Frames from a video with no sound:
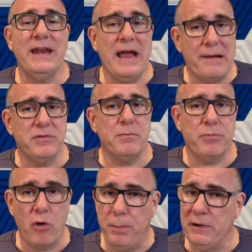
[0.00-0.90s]
and have them
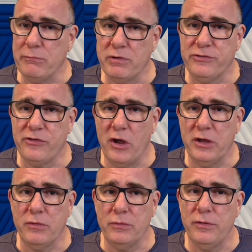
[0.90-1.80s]
properly
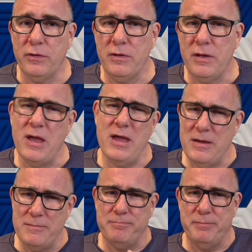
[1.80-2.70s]
recycled.
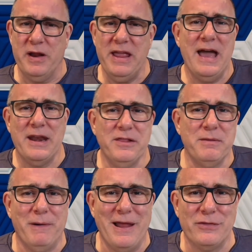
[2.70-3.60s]
But I had other
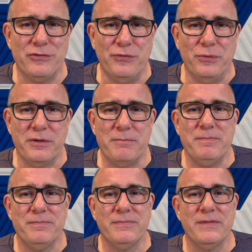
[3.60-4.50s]
plans for them.
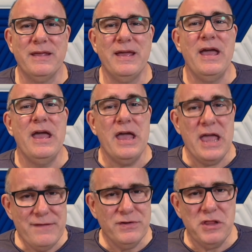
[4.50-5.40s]

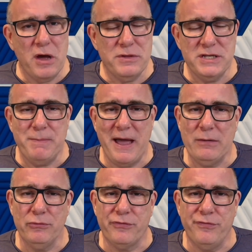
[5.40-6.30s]
Even though these
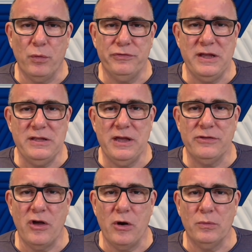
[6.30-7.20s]
panels are fourteen
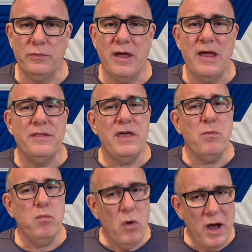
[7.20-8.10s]
years old, they're
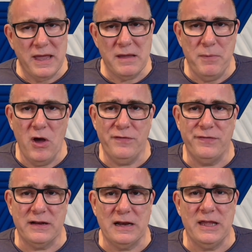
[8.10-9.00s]
working
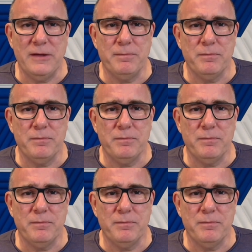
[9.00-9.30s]
perfectly.